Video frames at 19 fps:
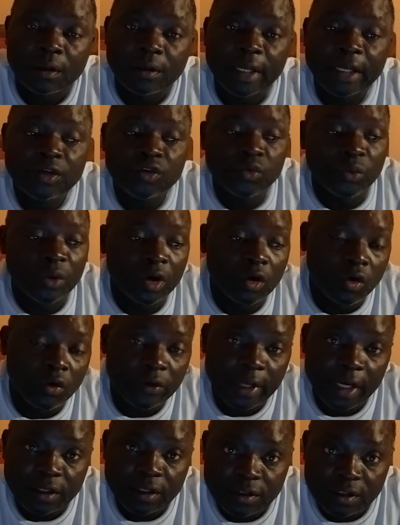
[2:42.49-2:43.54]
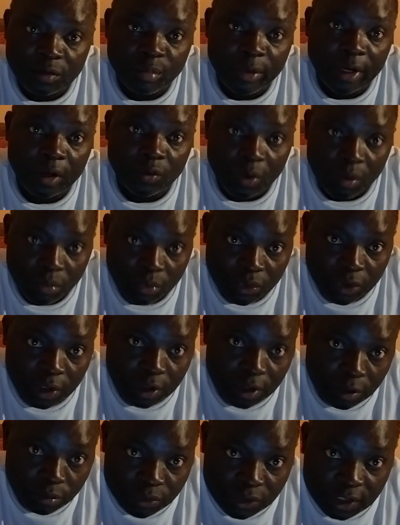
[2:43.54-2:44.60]
that were conducted by
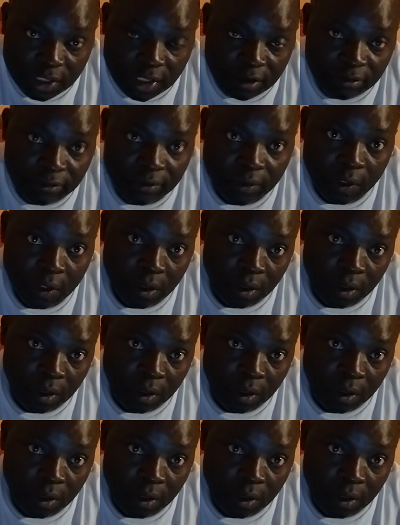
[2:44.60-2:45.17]
Rwabugiri himself,